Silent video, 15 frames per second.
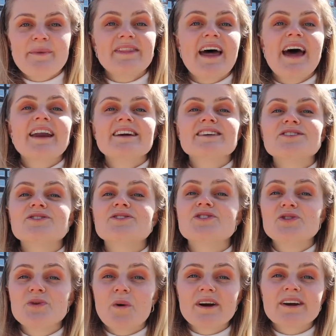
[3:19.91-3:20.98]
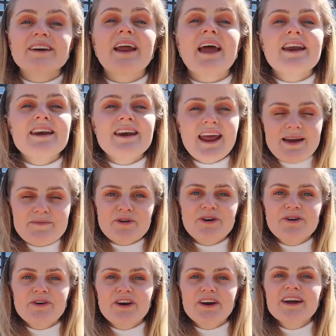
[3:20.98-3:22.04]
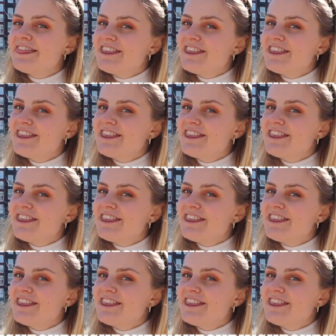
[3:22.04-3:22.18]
and that is the Jordaan Neighbourhood.